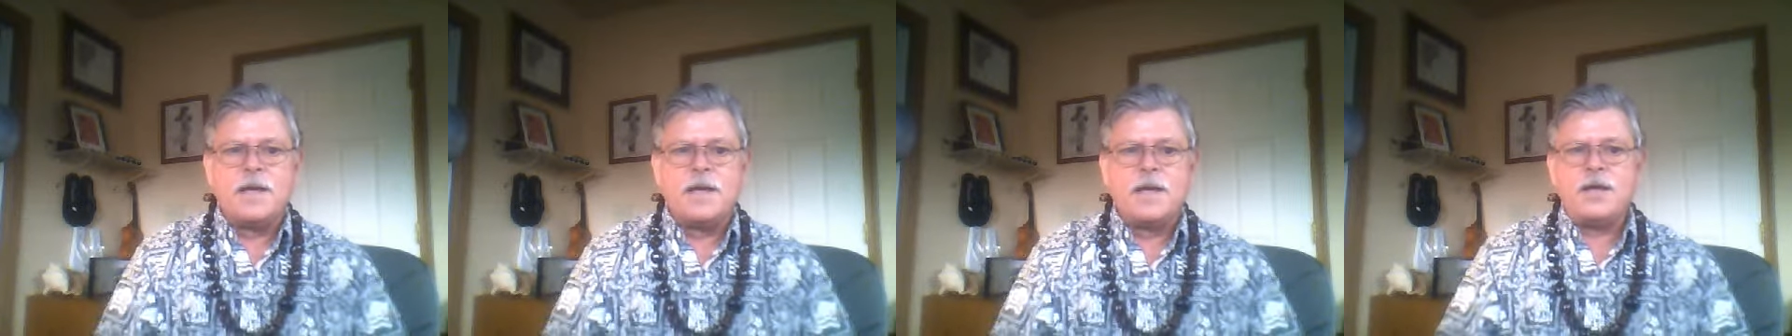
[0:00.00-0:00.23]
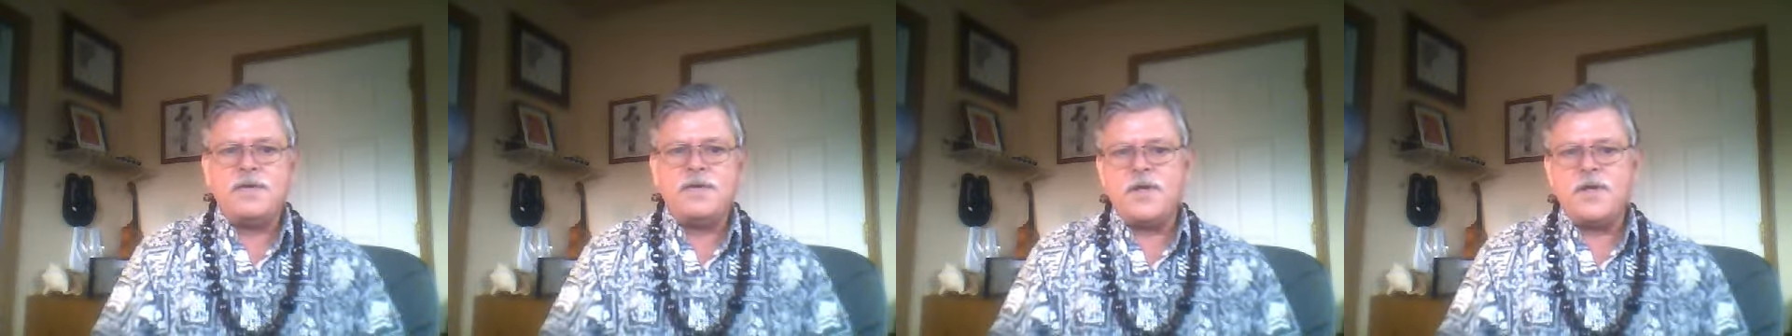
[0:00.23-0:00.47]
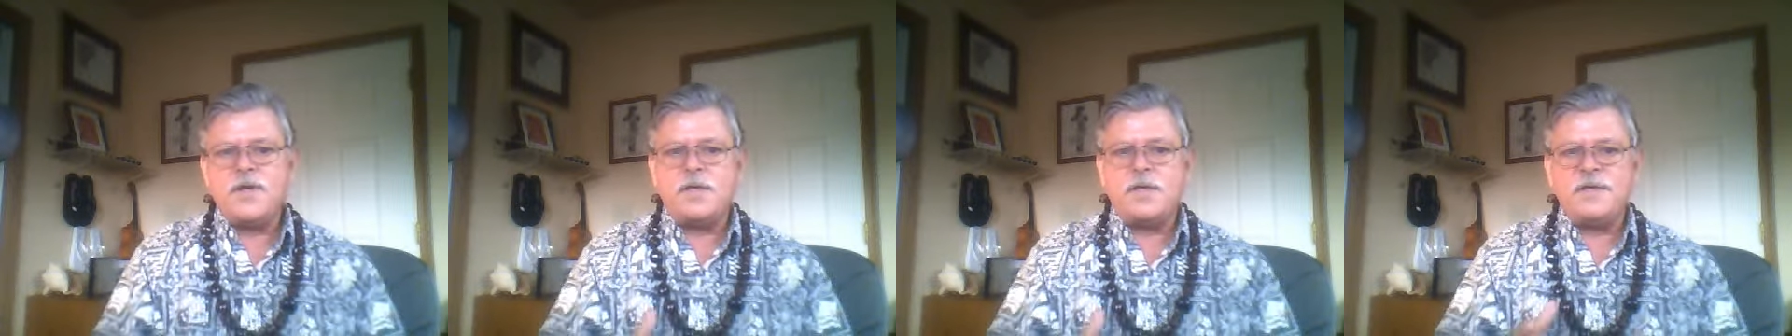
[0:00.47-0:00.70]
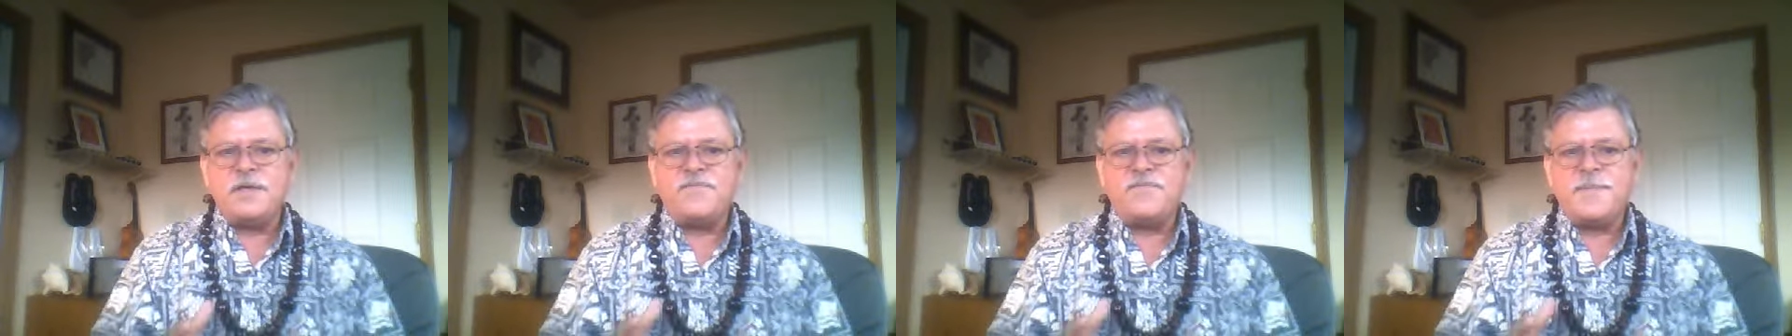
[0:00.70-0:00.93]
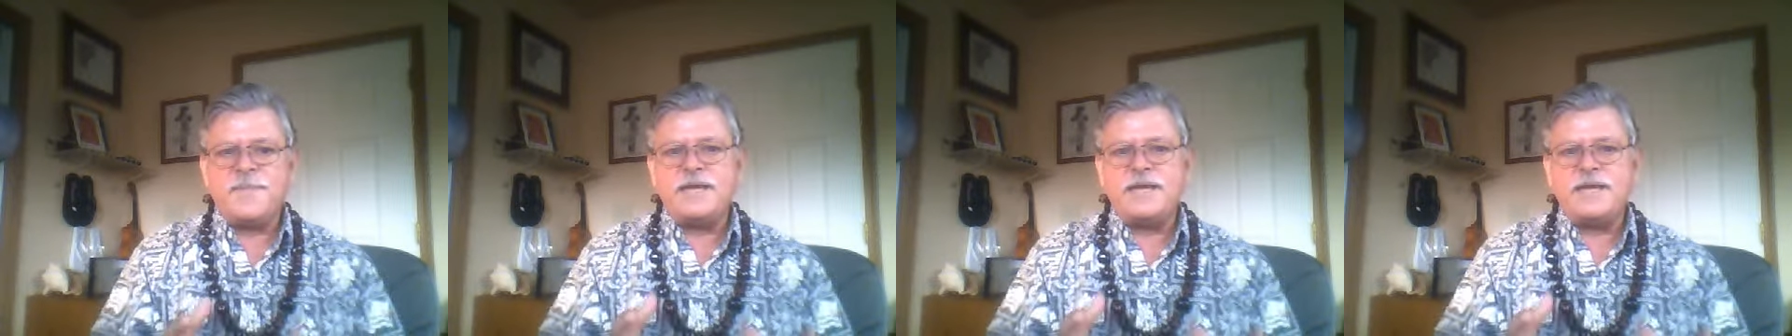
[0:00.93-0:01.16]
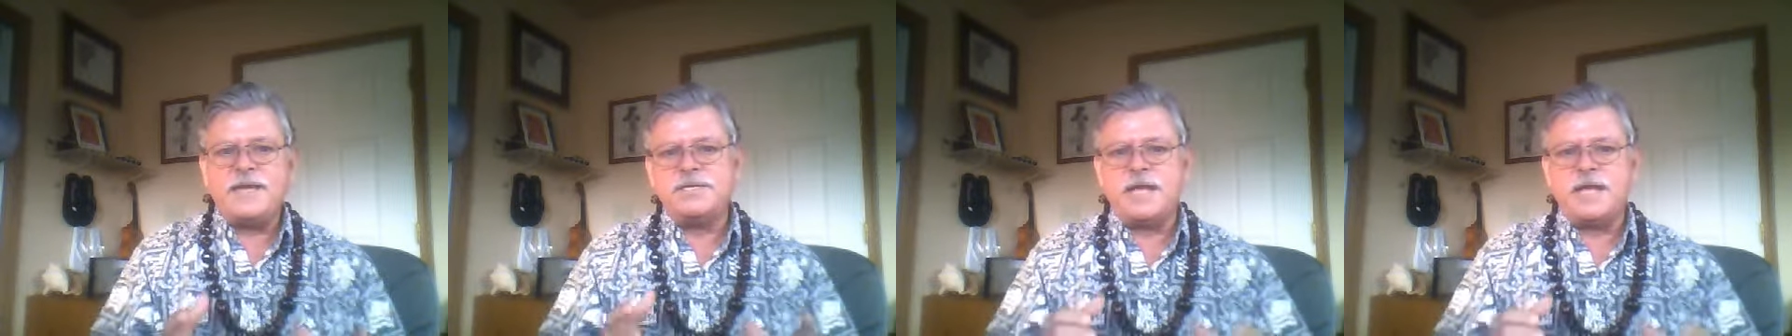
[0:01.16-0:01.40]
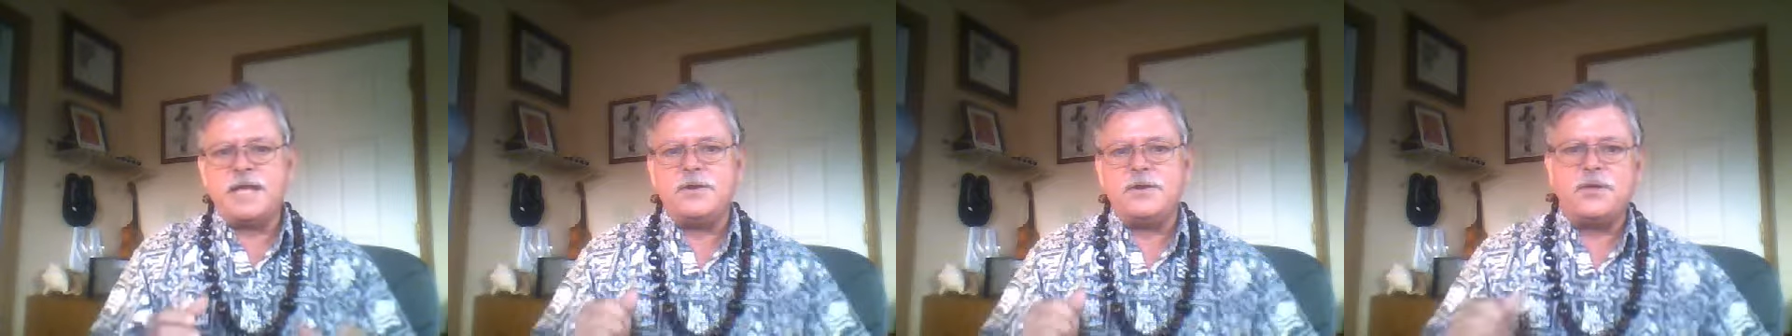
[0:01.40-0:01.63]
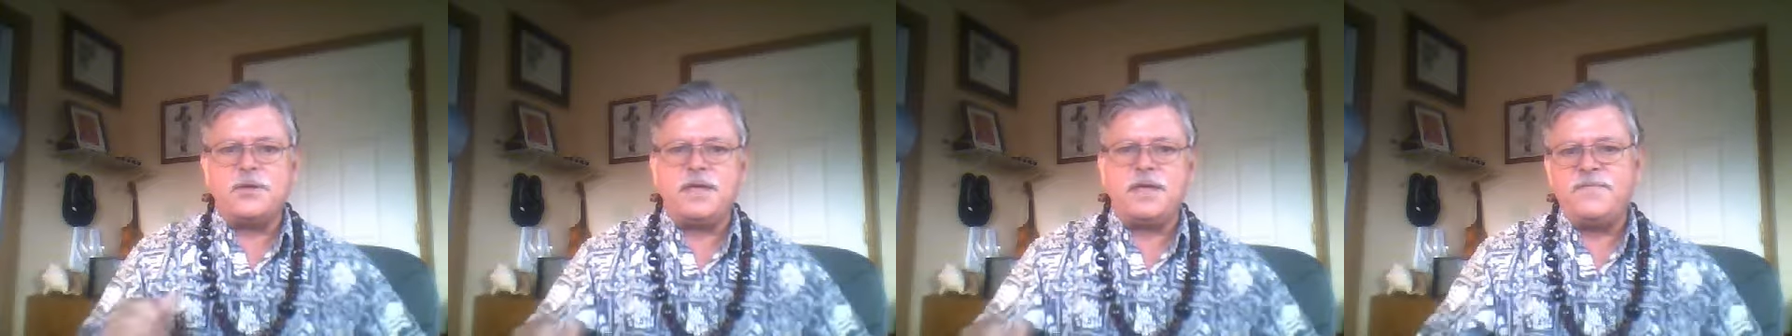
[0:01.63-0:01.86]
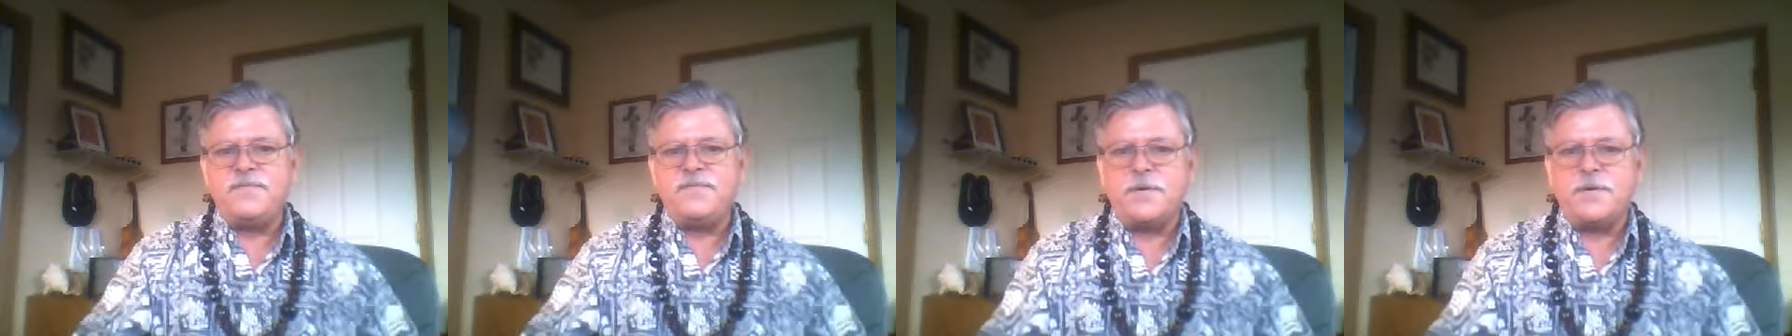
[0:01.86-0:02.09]
I'll give you all the information that you're
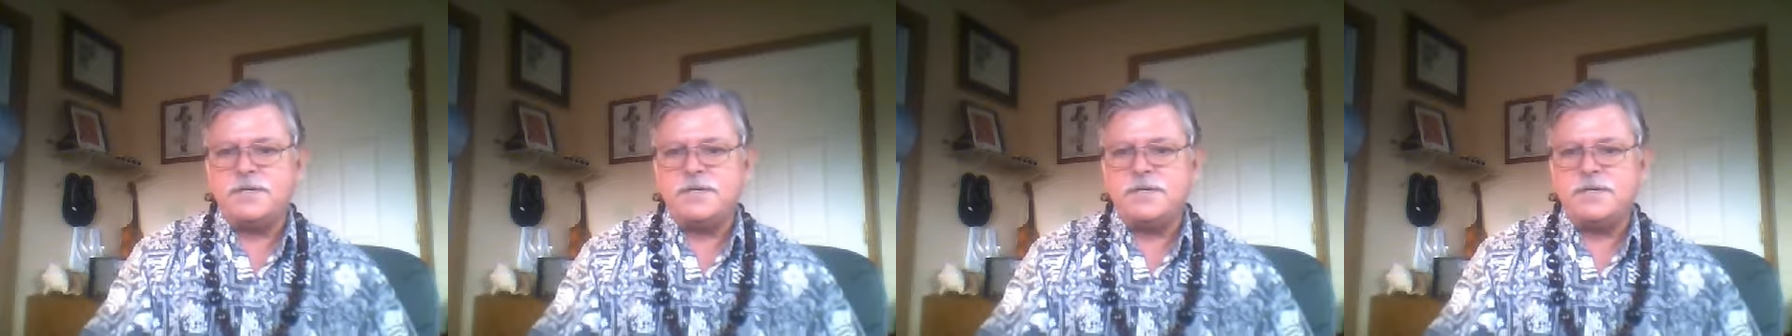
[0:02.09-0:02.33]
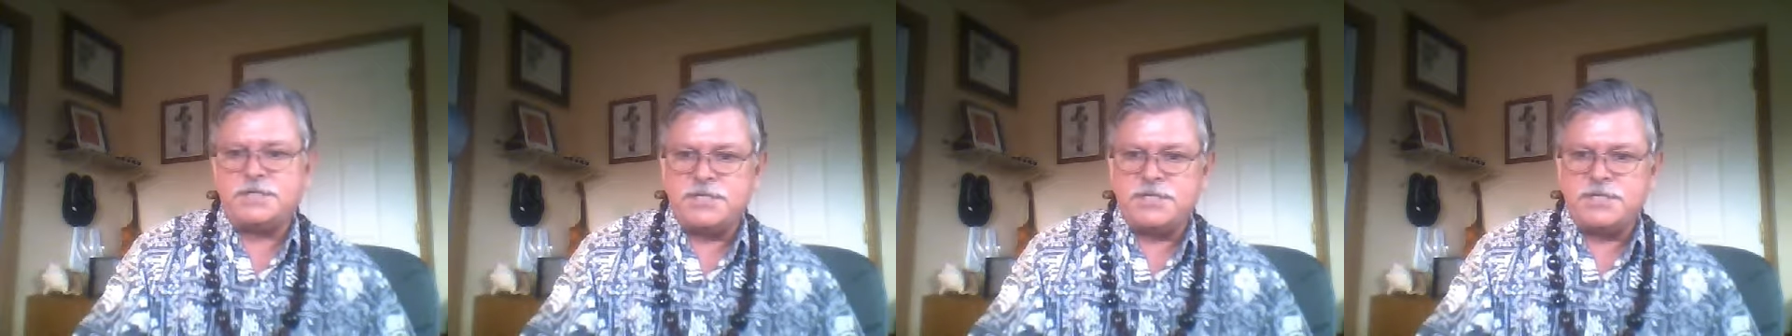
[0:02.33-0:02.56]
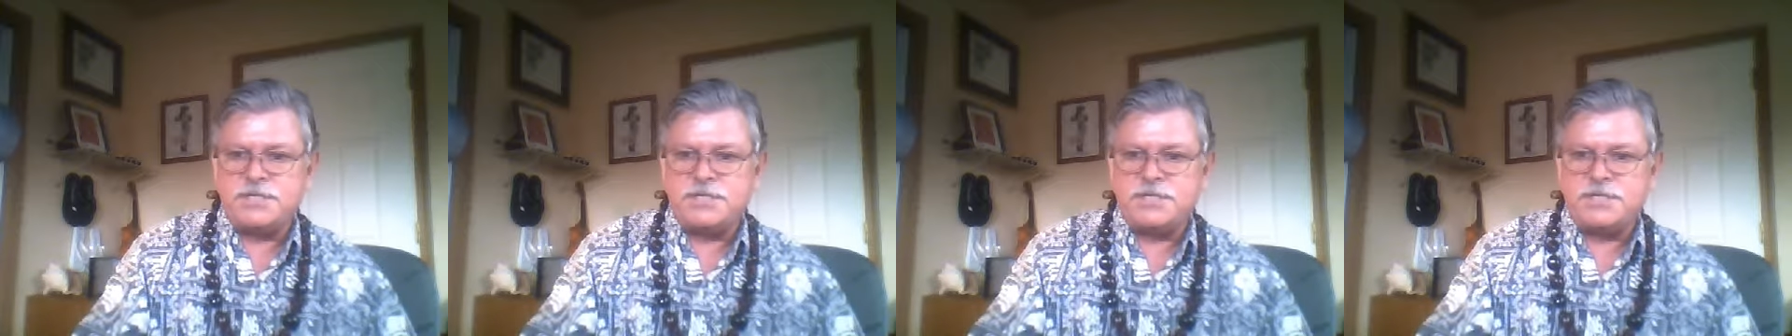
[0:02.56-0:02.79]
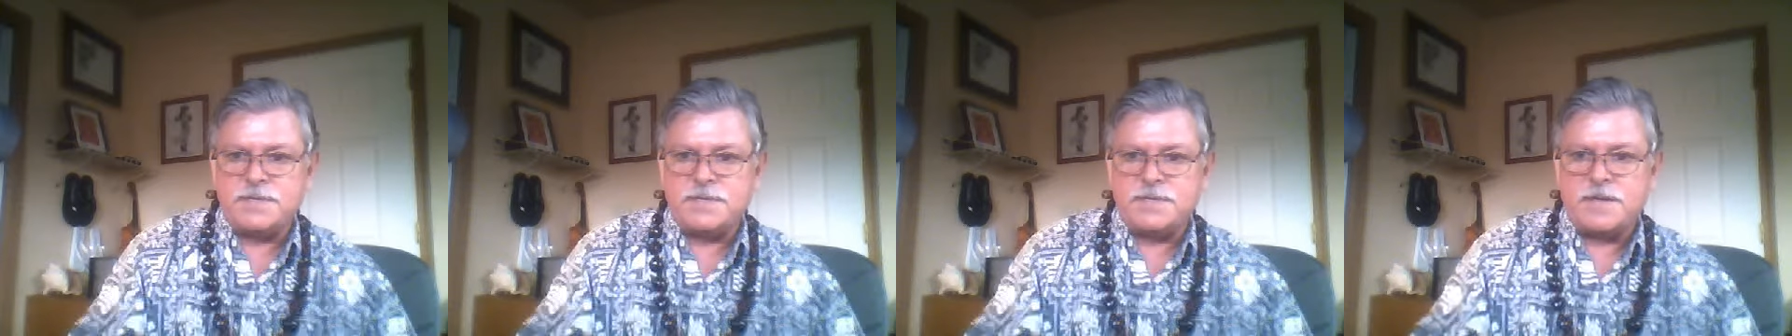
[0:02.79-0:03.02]
looking for and suggest